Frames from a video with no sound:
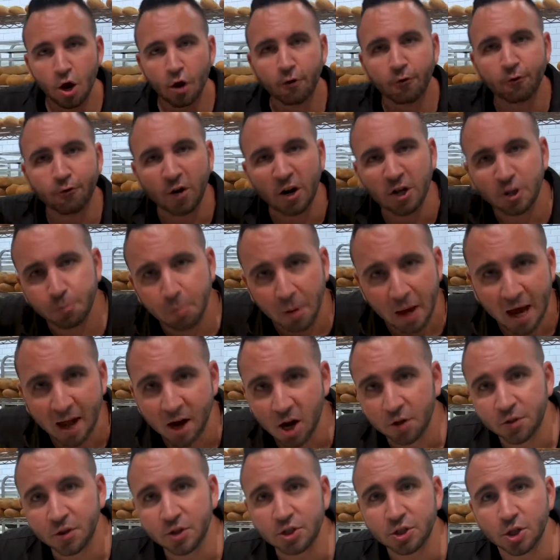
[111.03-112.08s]
Fresh pan
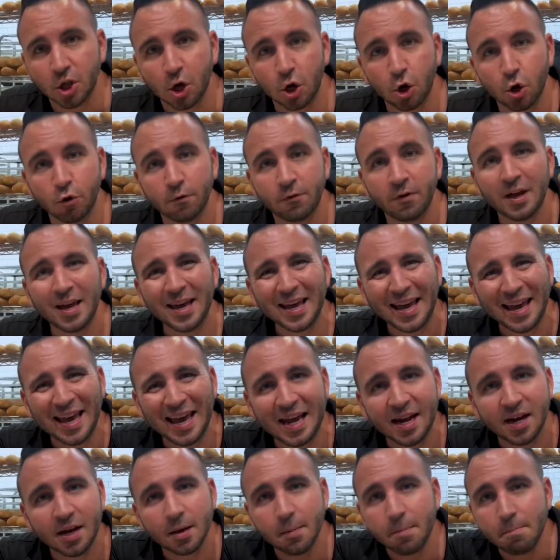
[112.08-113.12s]
on the stove,
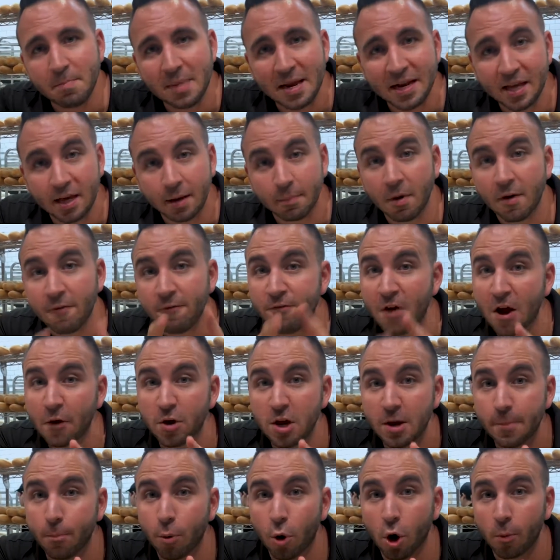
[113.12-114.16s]
heat medium. Very
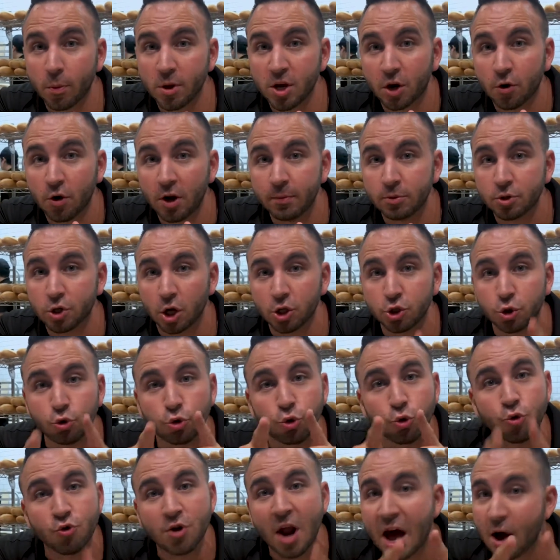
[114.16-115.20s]
important with your cream sauce. You
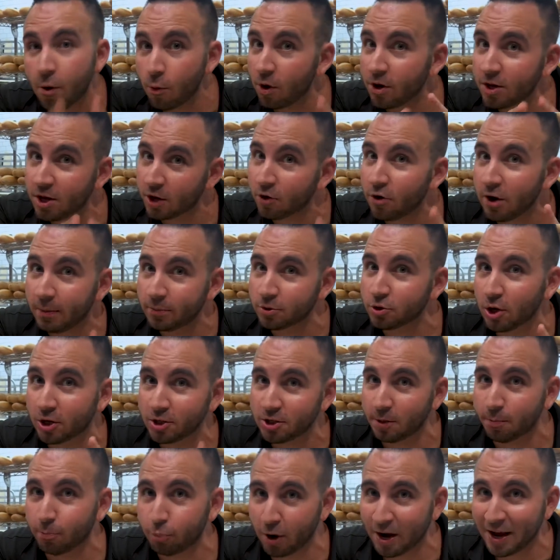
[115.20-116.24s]
do not want your cream sauce
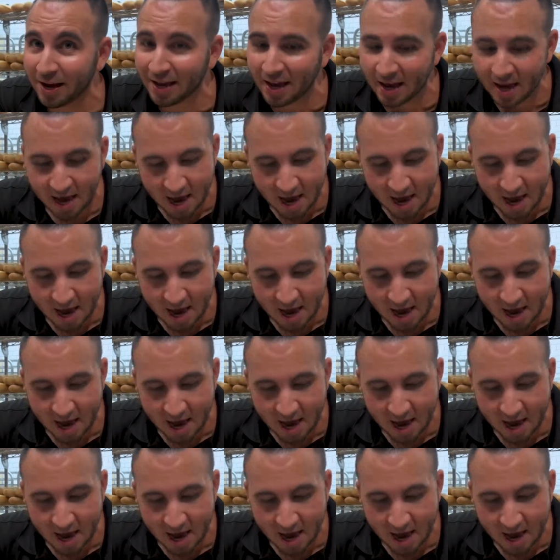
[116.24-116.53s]
to break.